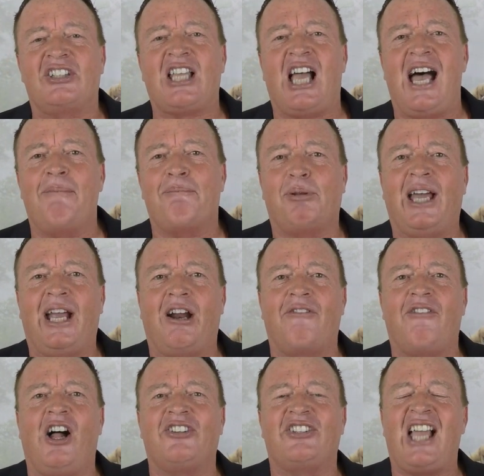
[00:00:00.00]

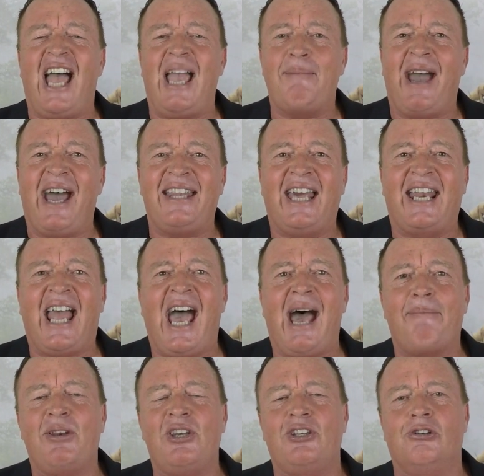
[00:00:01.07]
time had that
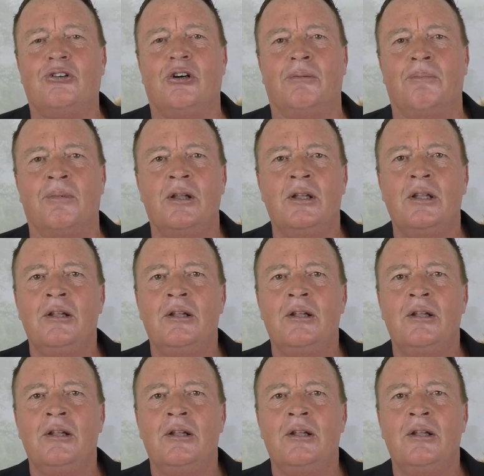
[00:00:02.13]
happen to him.